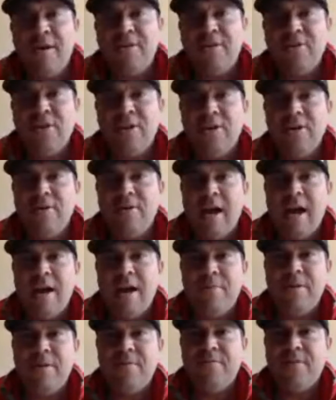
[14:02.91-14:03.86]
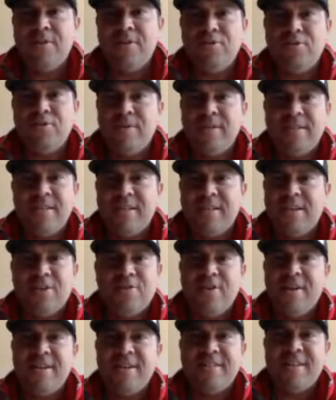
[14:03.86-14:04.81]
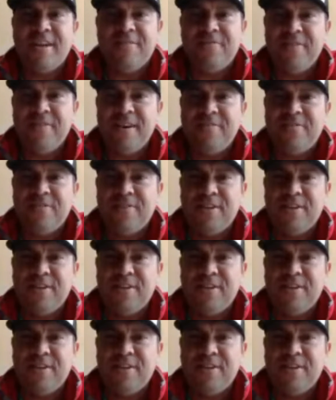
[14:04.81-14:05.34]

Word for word: I don't know how many of us would be singing Great is thy faithfulness